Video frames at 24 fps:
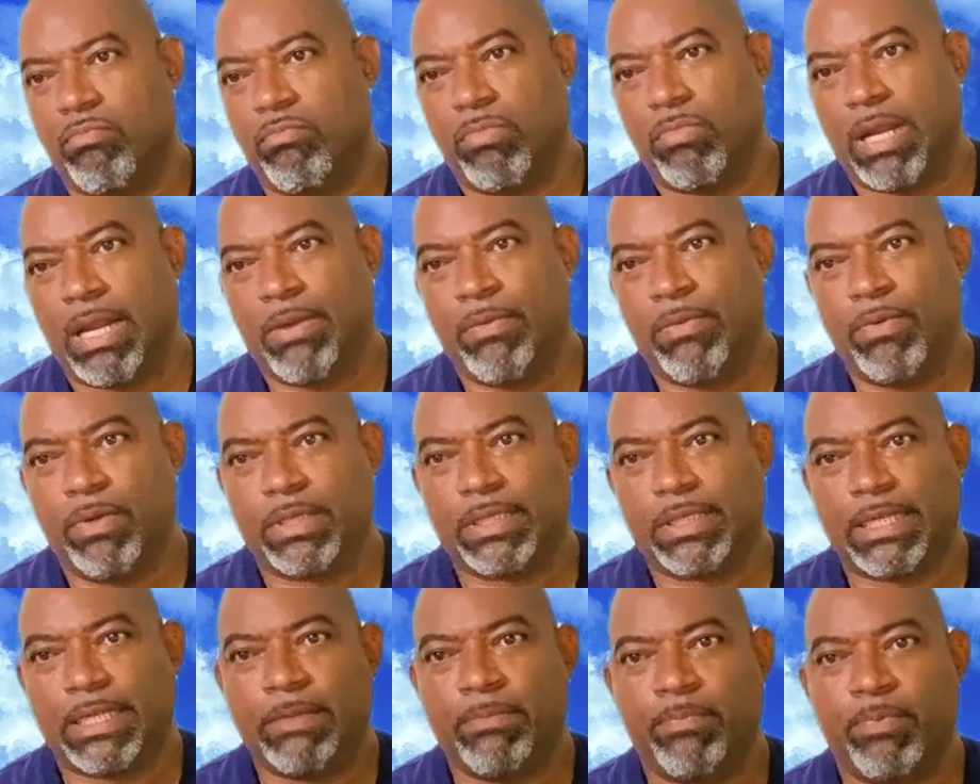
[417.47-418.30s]
I worked
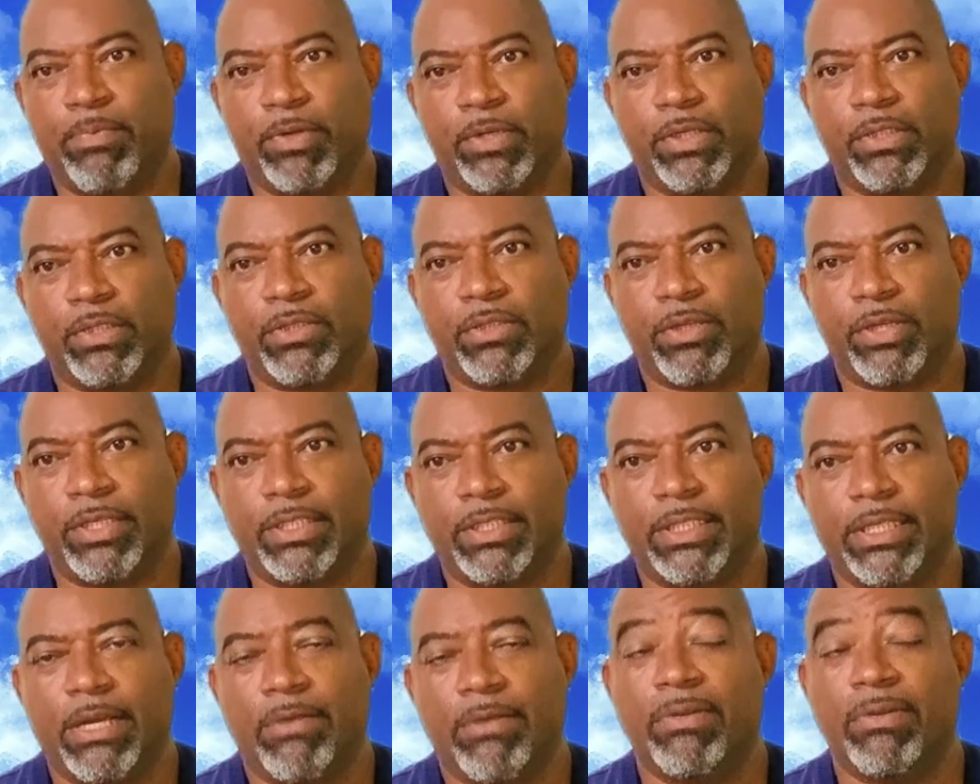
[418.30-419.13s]
at the Port
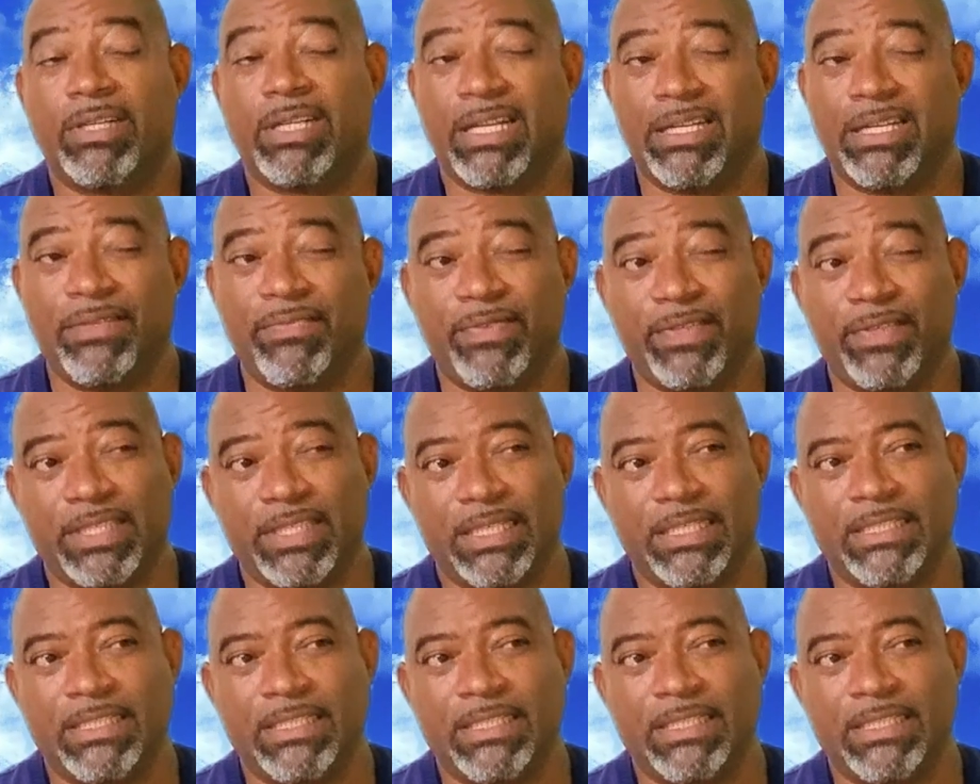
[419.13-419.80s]
Authority. I worked at first at the